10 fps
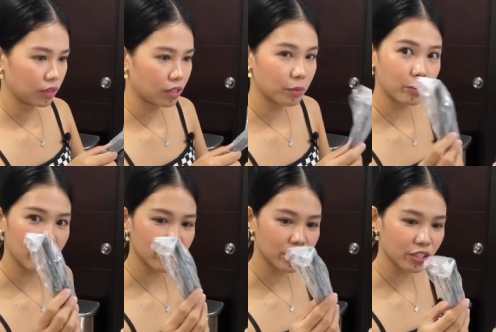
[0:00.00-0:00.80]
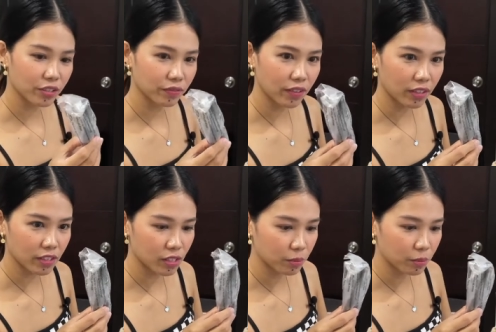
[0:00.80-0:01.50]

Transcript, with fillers: Oh, a brush. I think this is a